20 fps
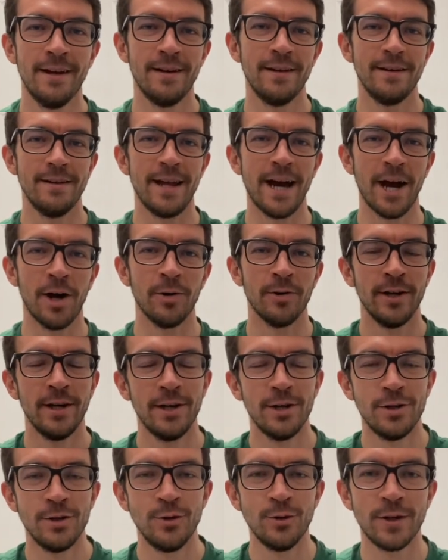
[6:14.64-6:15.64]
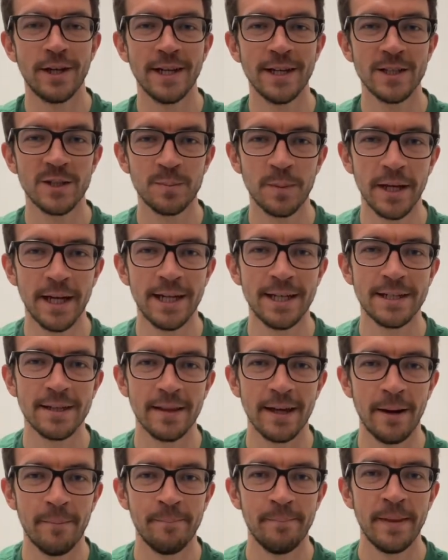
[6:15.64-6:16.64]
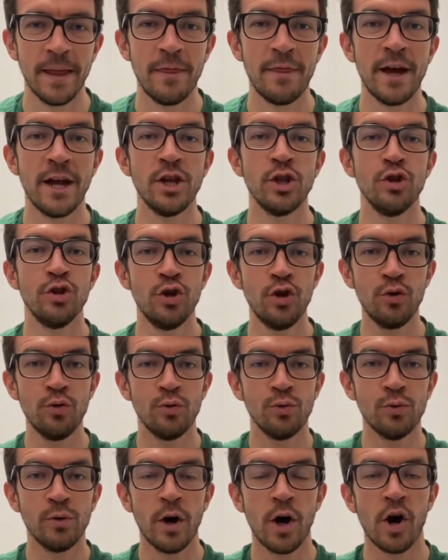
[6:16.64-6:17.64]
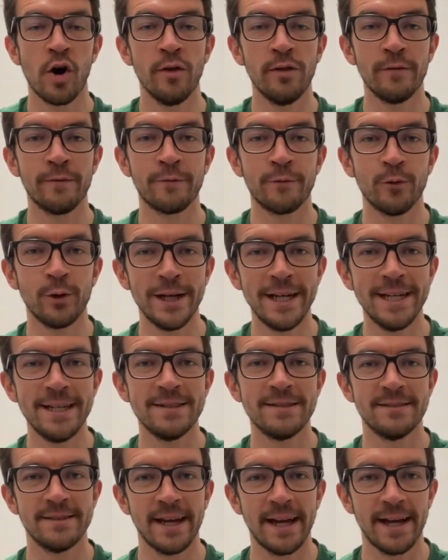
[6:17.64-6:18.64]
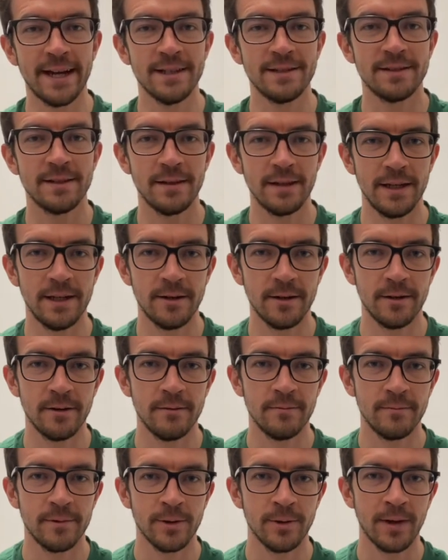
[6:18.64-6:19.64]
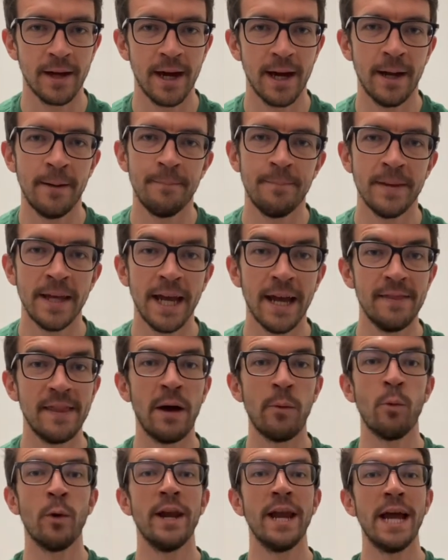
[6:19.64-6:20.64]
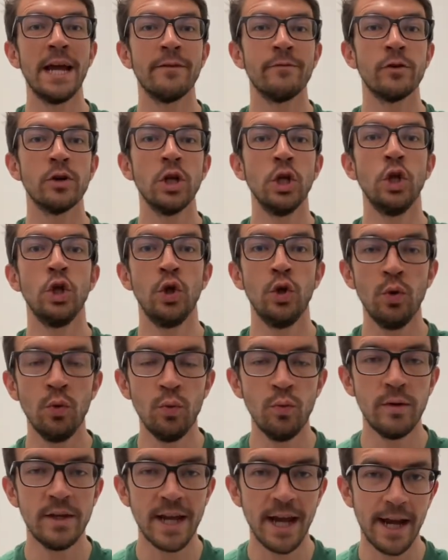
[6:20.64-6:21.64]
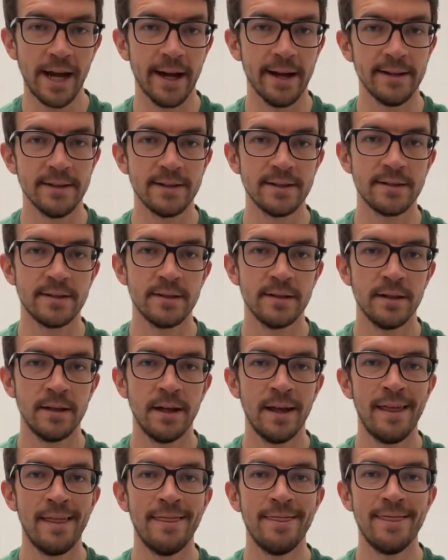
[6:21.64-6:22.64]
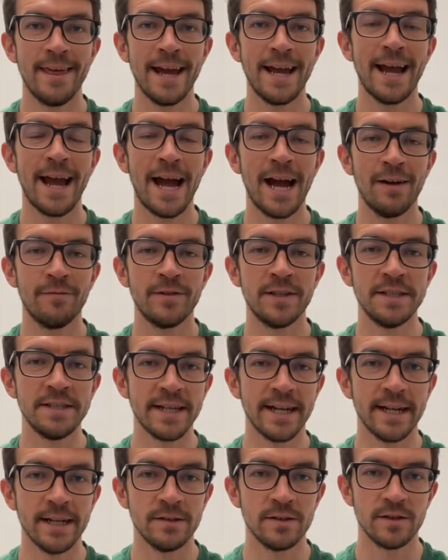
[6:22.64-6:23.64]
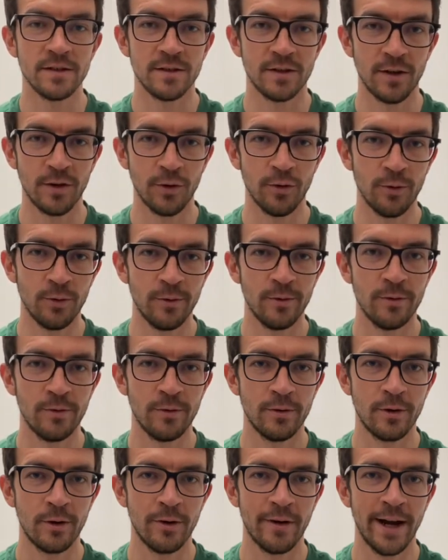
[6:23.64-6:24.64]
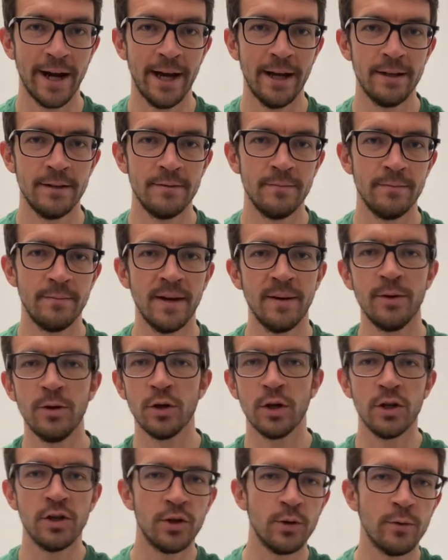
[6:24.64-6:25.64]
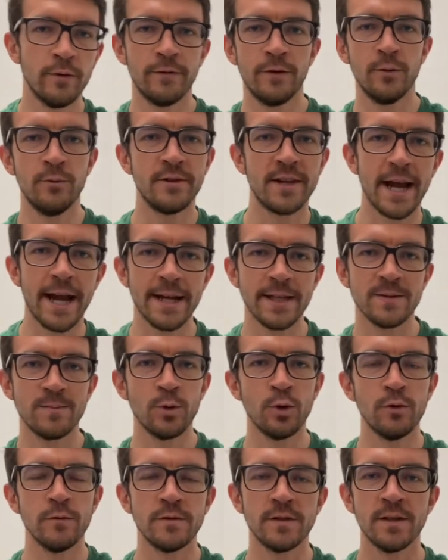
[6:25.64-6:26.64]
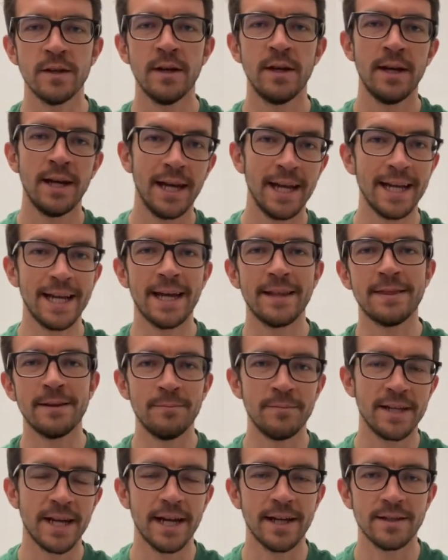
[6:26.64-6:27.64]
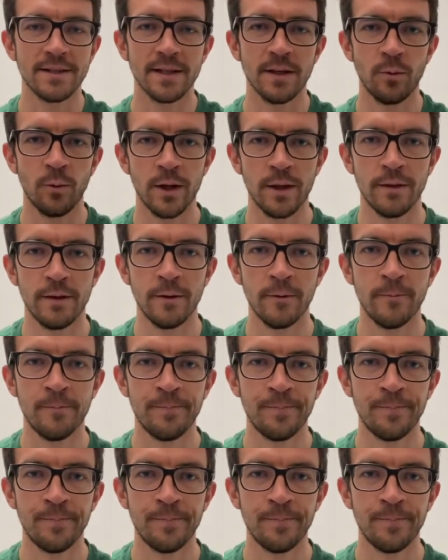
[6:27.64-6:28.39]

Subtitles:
Now, you can explain to them that you are the freeze dance leader, okay? And that whenever you dance, they have to dance too, all right? Maybe you can do a few dance moves and get them dancing with you.